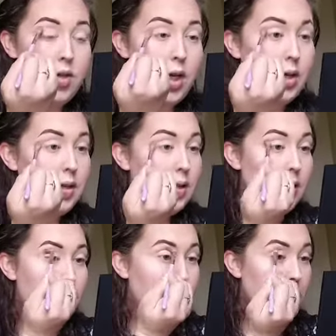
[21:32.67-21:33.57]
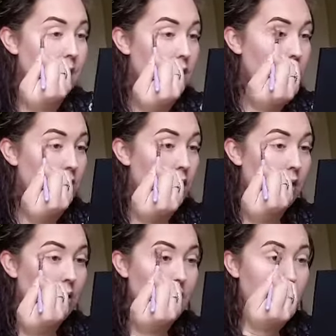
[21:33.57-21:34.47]
Just a transition
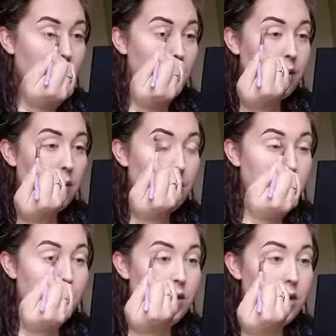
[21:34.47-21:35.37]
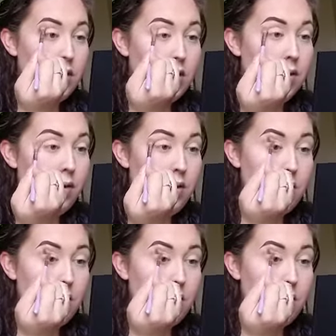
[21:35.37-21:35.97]
color for the two.